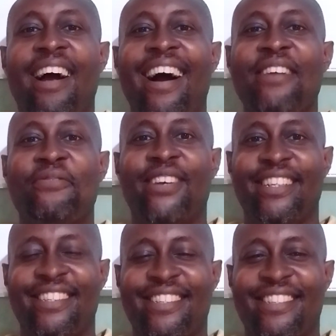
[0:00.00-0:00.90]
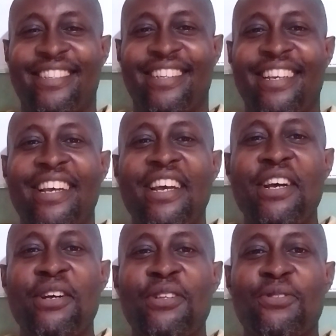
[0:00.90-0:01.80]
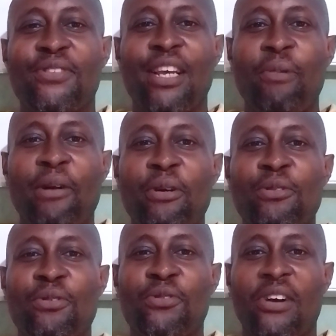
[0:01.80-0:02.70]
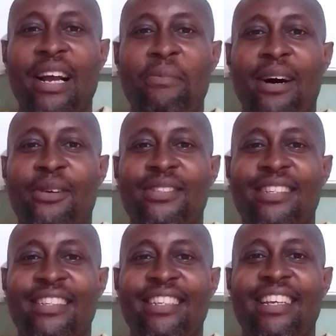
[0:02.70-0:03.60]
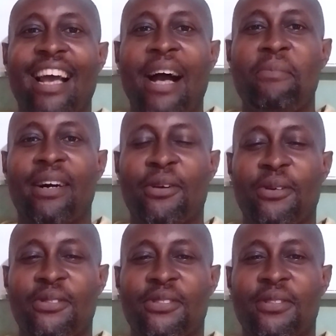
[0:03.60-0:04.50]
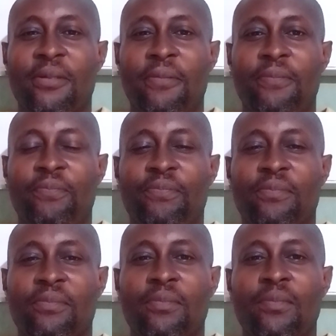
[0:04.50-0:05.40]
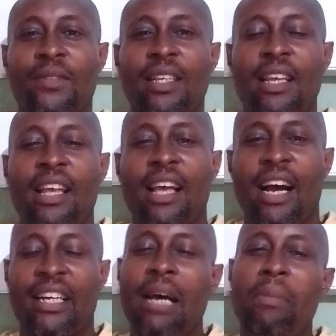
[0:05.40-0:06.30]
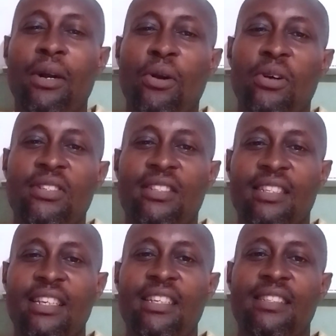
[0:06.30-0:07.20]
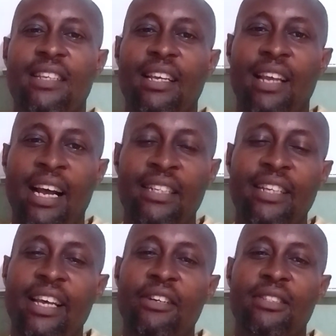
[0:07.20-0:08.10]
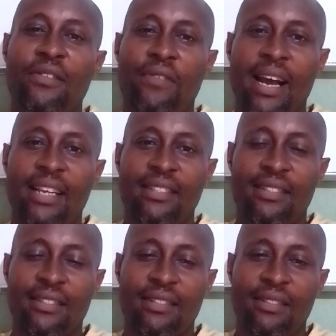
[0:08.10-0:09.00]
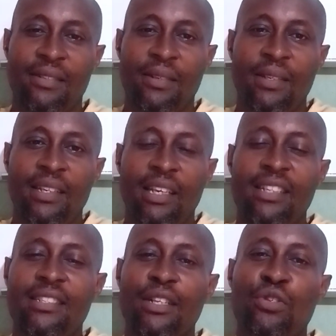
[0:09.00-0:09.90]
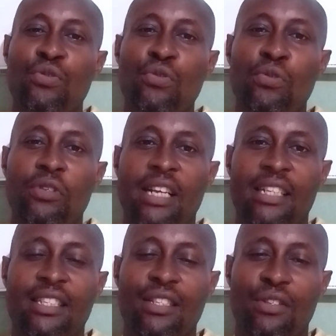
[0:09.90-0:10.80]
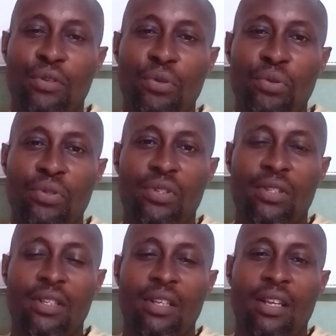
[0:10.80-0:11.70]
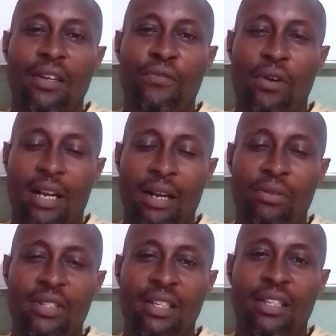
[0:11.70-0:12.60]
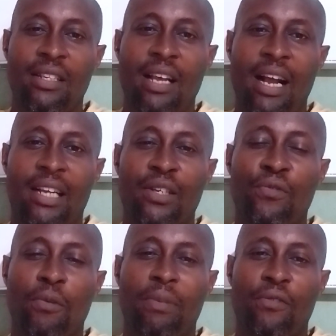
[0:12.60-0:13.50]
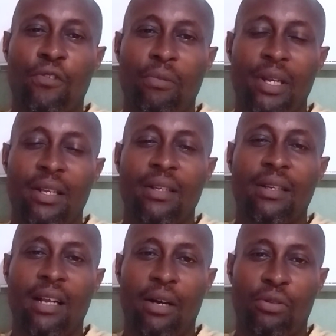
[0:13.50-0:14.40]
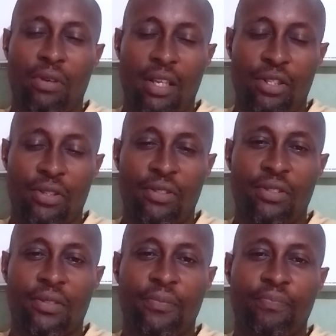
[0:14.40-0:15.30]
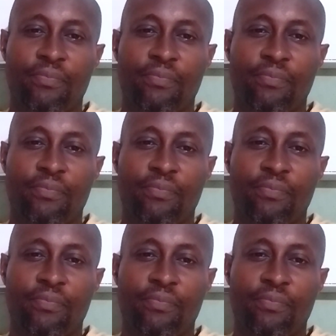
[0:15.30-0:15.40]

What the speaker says: Hi friends, today we're going to talk about the abacus. An abacus is a handheld device. It's a tool that is used for counting and for performing calculations.